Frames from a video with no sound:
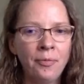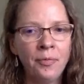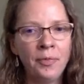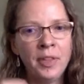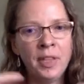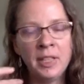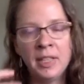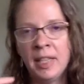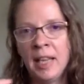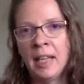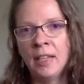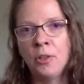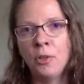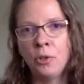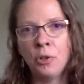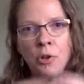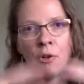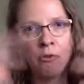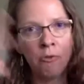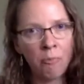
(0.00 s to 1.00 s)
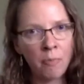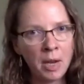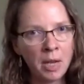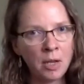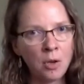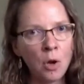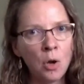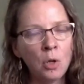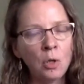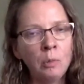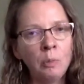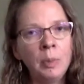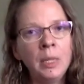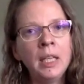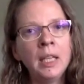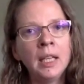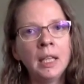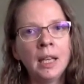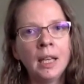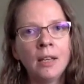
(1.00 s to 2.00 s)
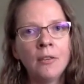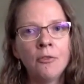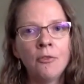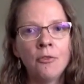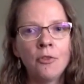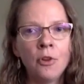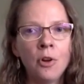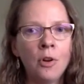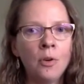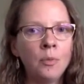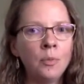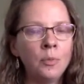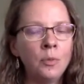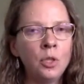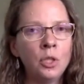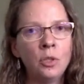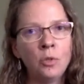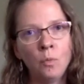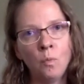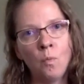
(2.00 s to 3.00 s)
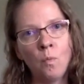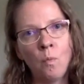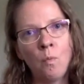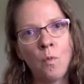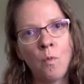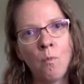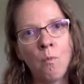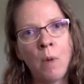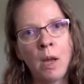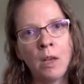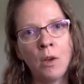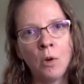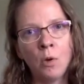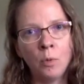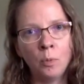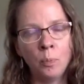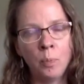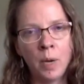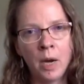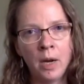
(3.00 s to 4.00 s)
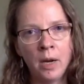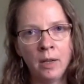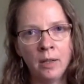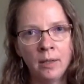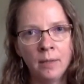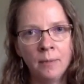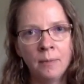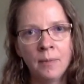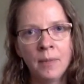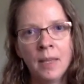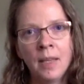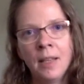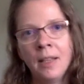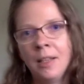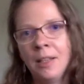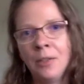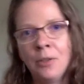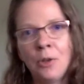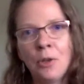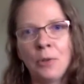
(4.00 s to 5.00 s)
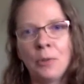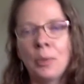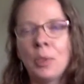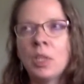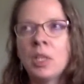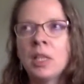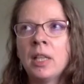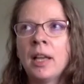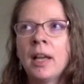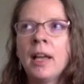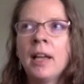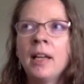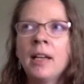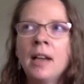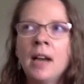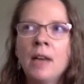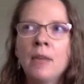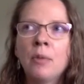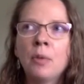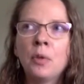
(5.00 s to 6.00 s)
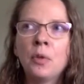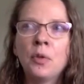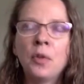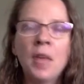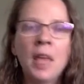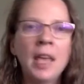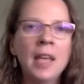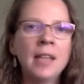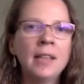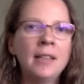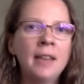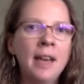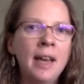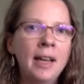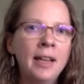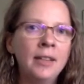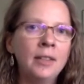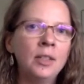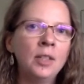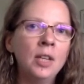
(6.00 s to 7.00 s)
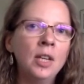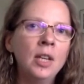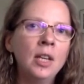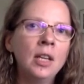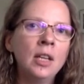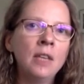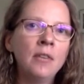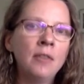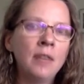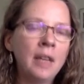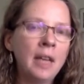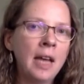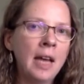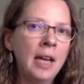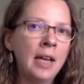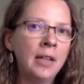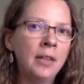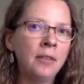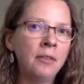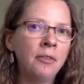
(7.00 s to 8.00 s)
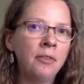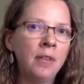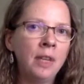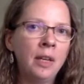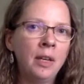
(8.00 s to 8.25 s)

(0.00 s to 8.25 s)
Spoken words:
the sense of my whole being from just my own part. It's almost like I would think that if I have,